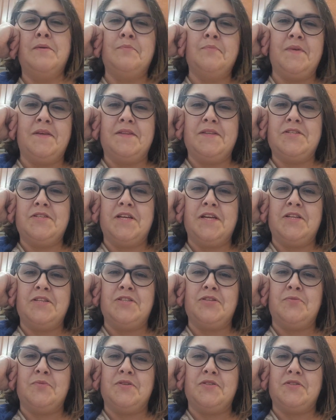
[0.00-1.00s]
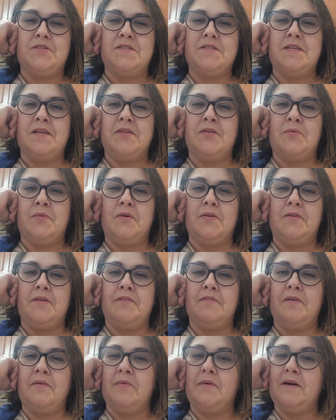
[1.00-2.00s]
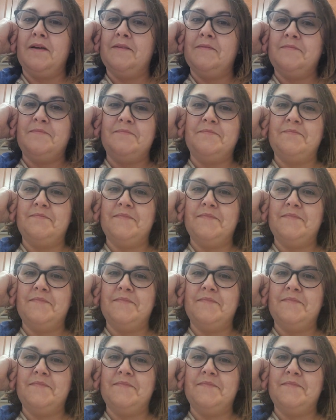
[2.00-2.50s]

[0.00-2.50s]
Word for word: be the change you wish to see in the world, everyone.